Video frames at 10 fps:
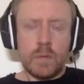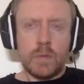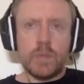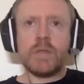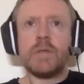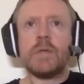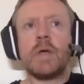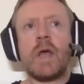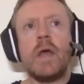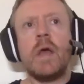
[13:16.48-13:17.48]
Interesting.
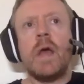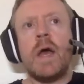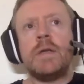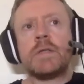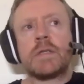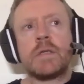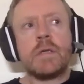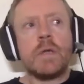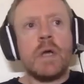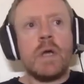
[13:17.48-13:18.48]
Okay. And
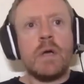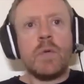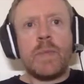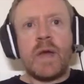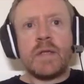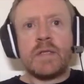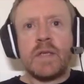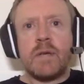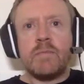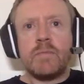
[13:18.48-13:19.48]
what about
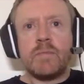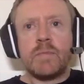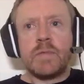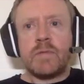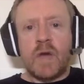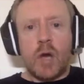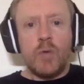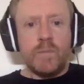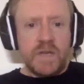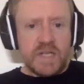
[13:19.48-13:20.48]
sort of
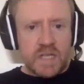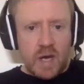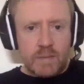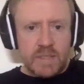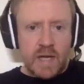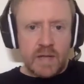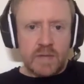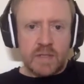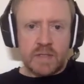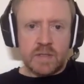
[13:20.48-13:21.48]
COVID times?
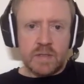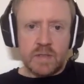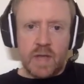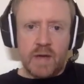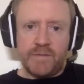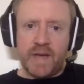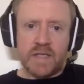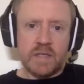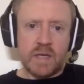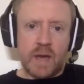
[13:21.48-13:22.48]
How's that
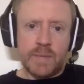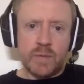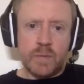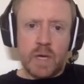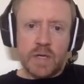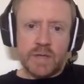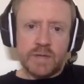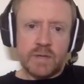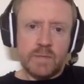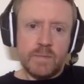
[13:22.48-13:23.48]
affected the capital markets?